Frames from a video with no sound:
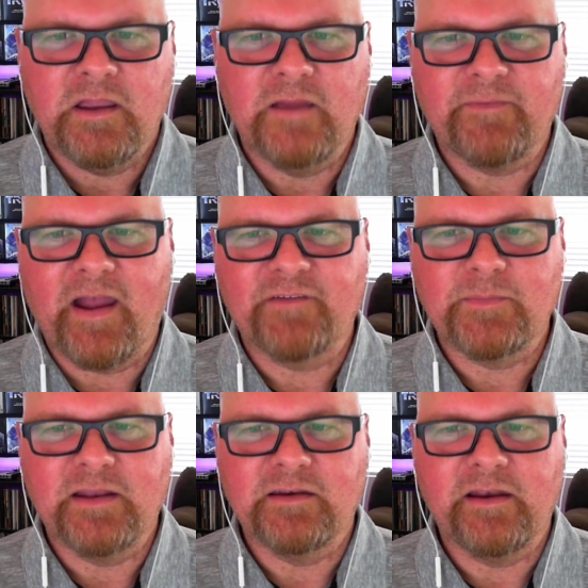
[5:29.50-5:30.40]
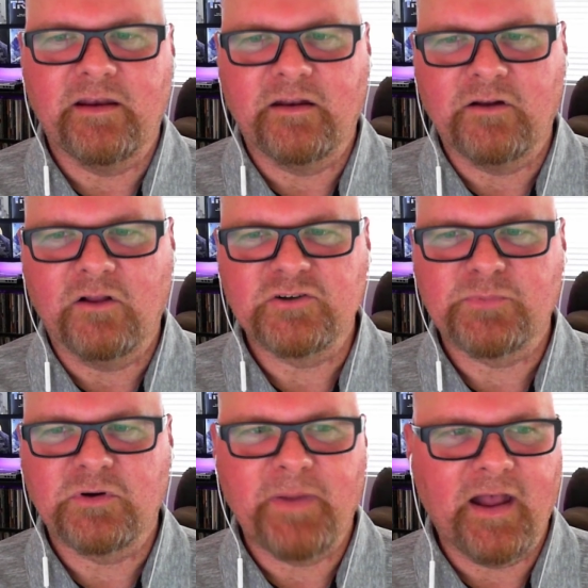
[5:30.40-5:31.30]
If I had to pay
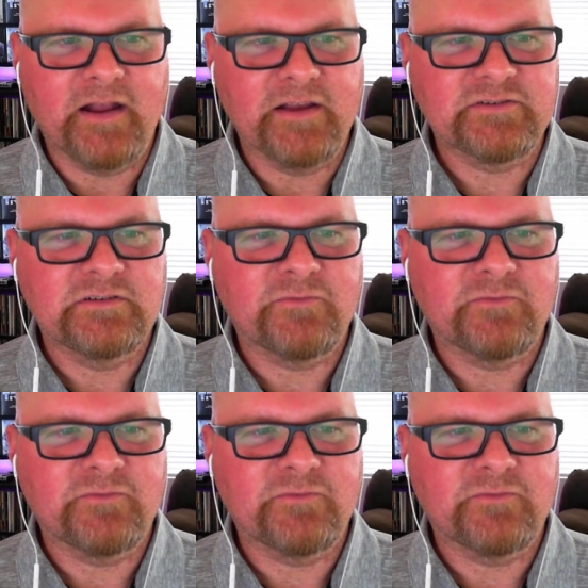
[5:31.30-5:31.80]
$99 per pass